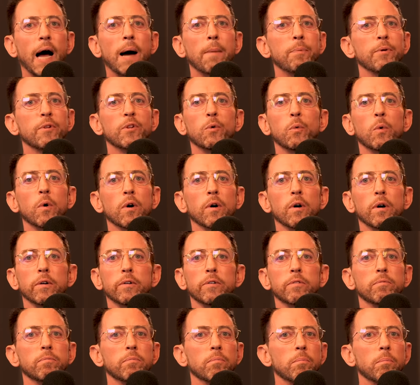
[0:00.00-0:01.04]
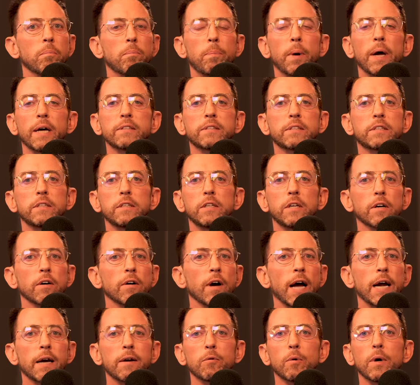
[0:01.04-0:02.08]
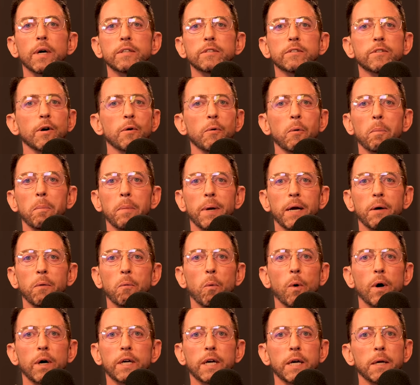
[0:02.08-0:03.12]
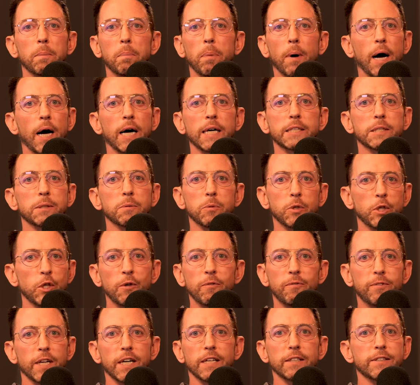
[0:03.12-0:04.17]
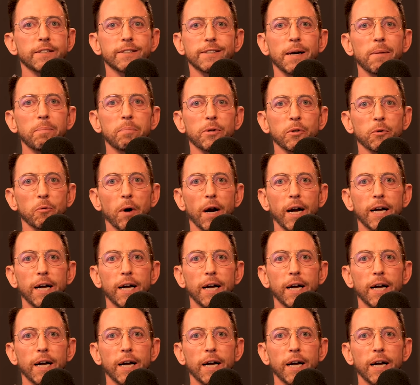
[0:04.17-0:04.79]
wrong in my life. Top of the world. Best. You're at a restaurant with me. What could possibly, you've done something